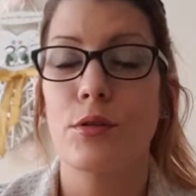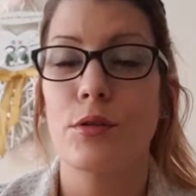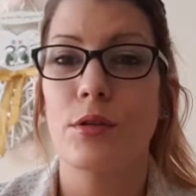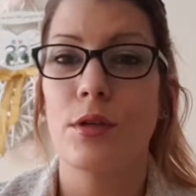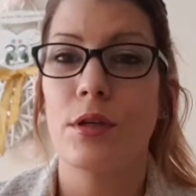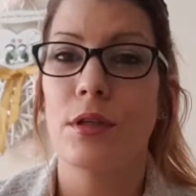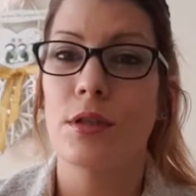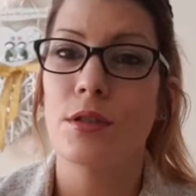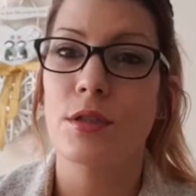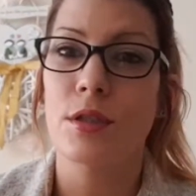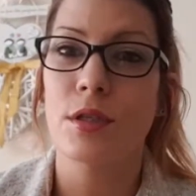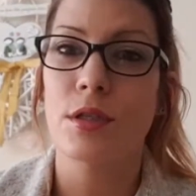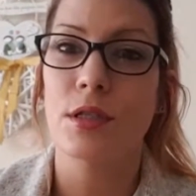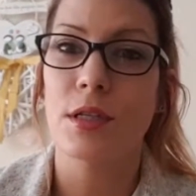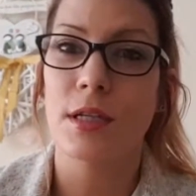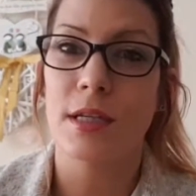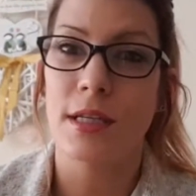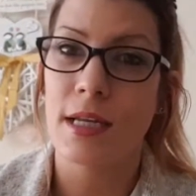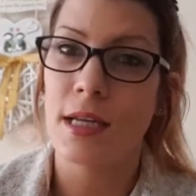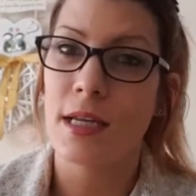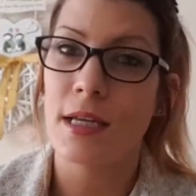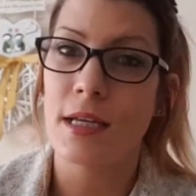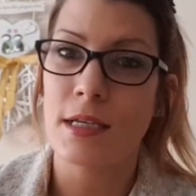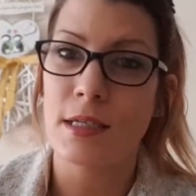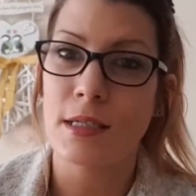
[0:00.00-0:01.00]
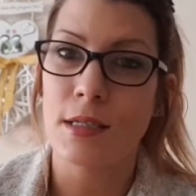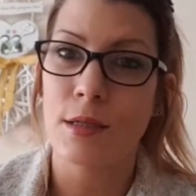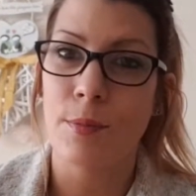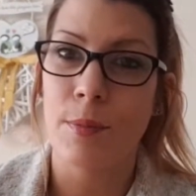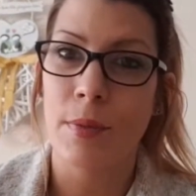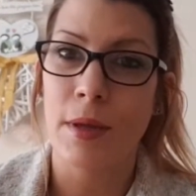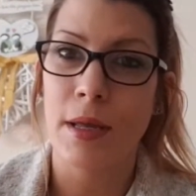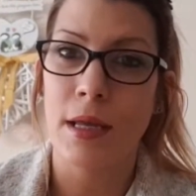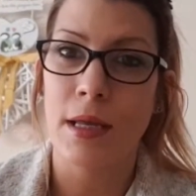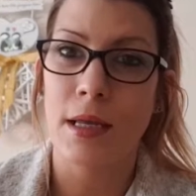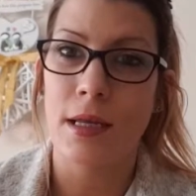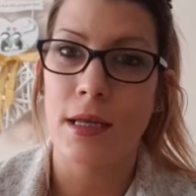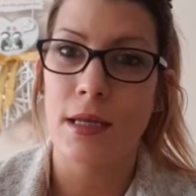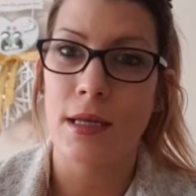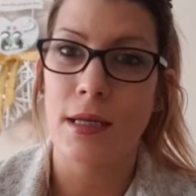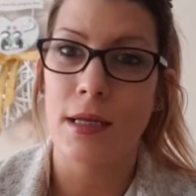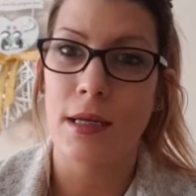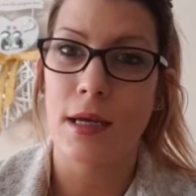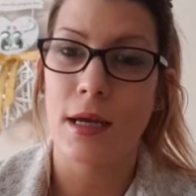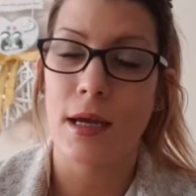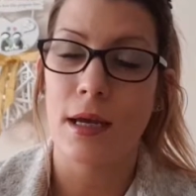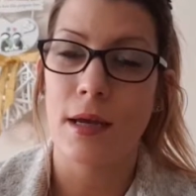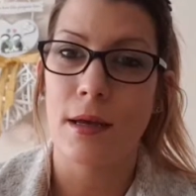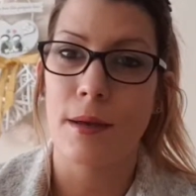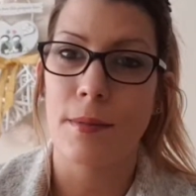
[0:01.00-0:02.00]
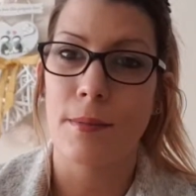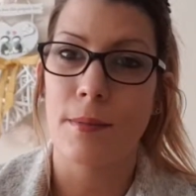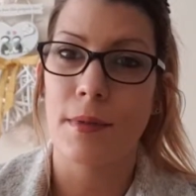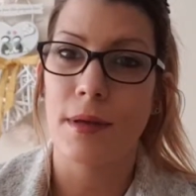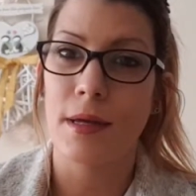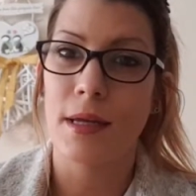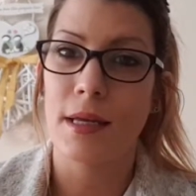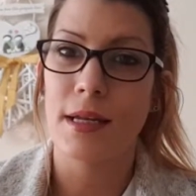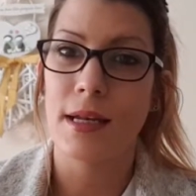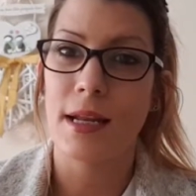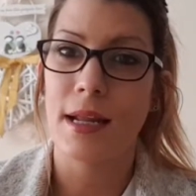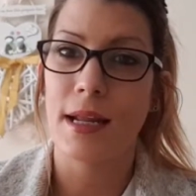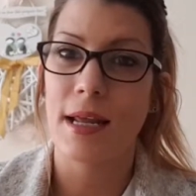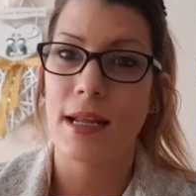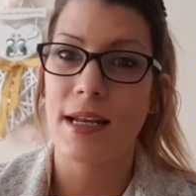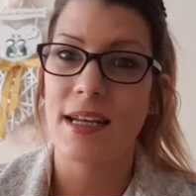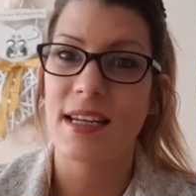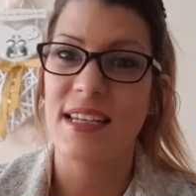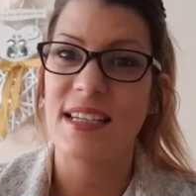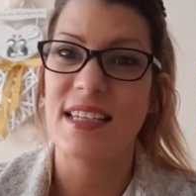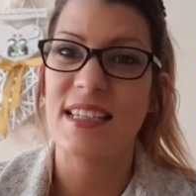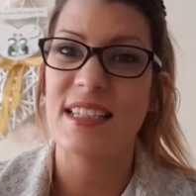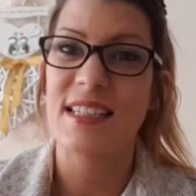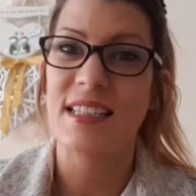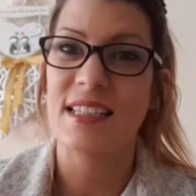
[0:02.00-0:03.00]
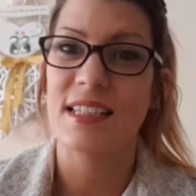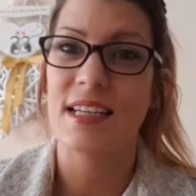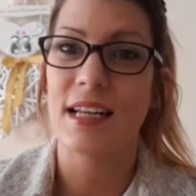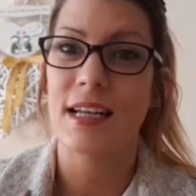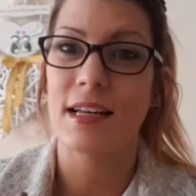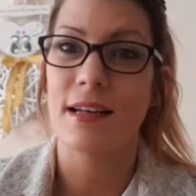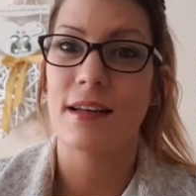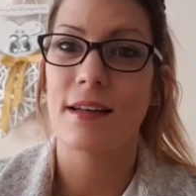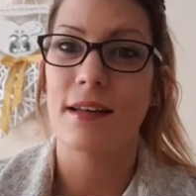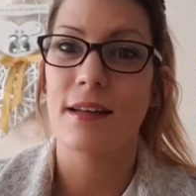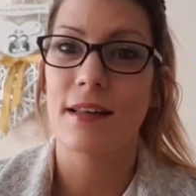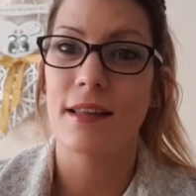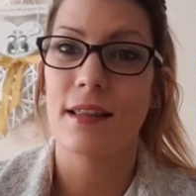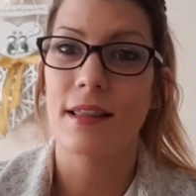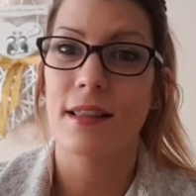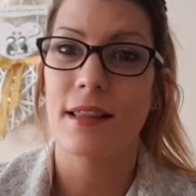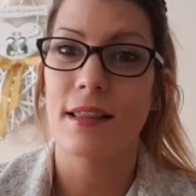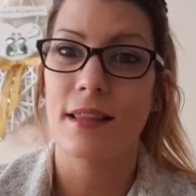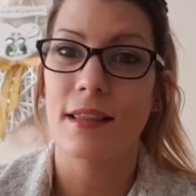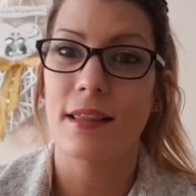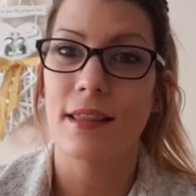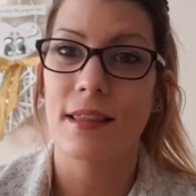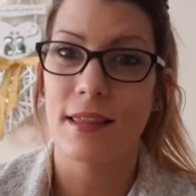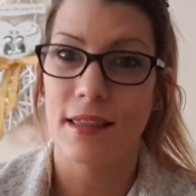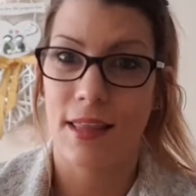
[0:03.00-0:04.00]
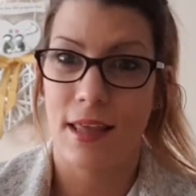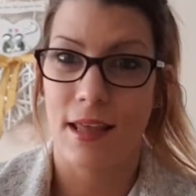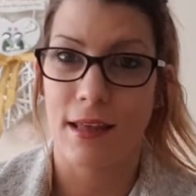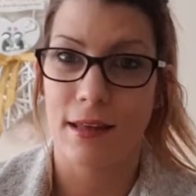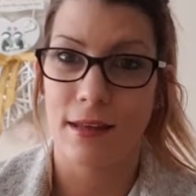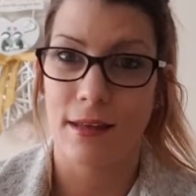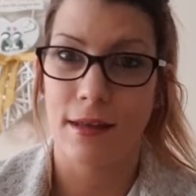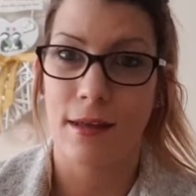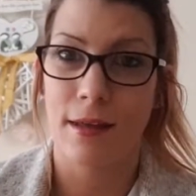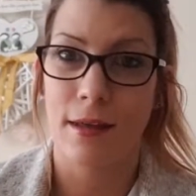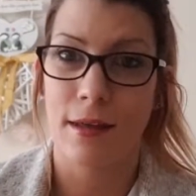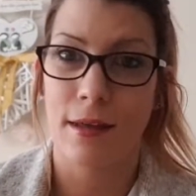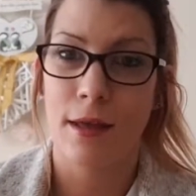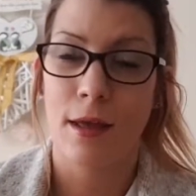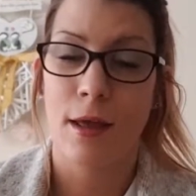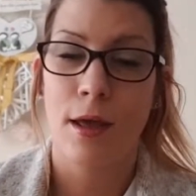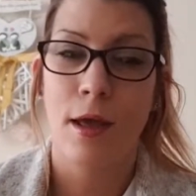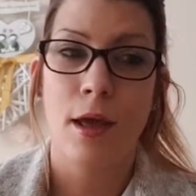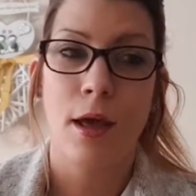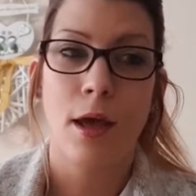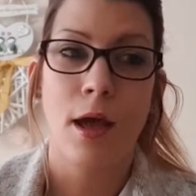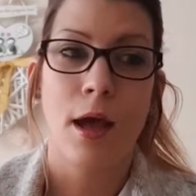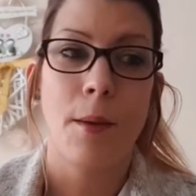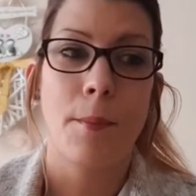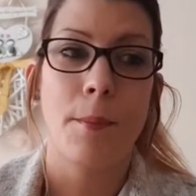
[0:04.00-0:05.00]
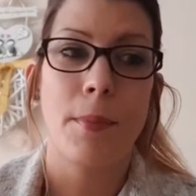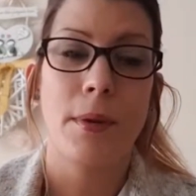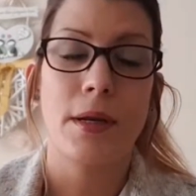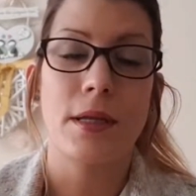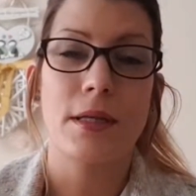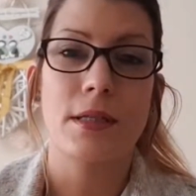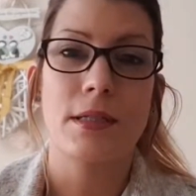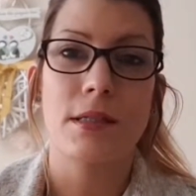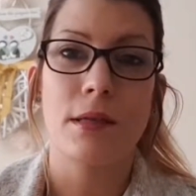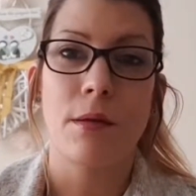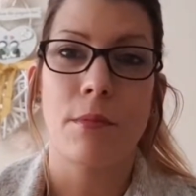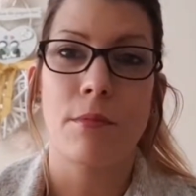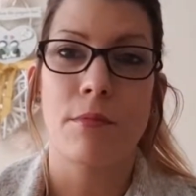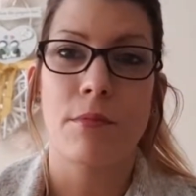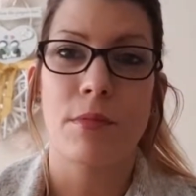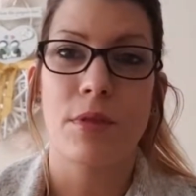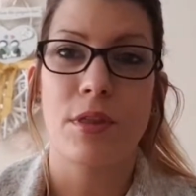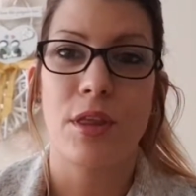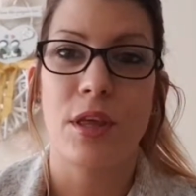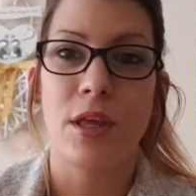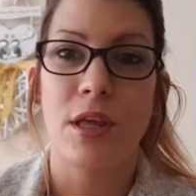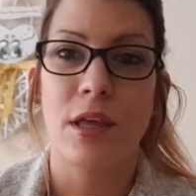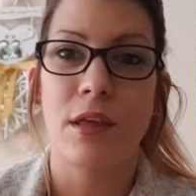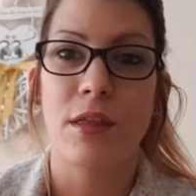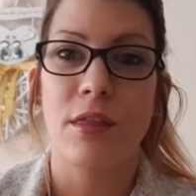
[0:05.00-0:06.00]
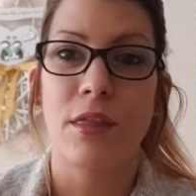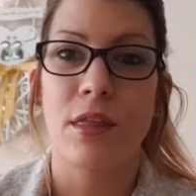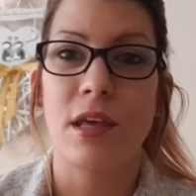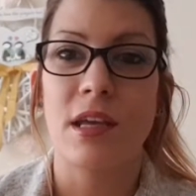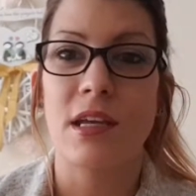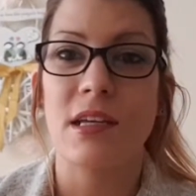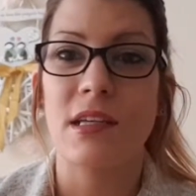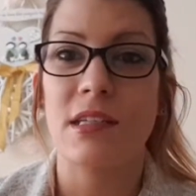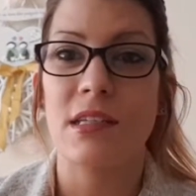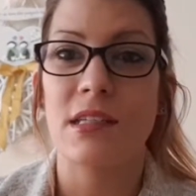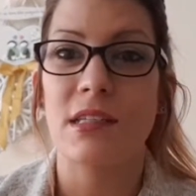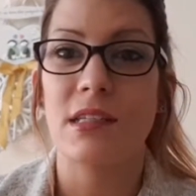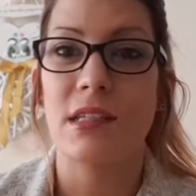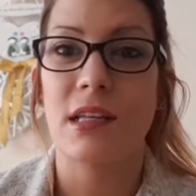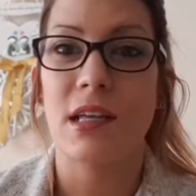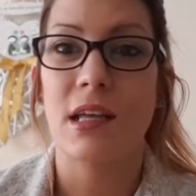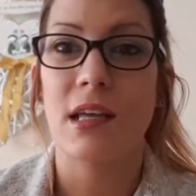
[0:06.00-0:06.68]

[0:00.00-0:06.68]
it doesn't need to be an instant thing, but it's something that is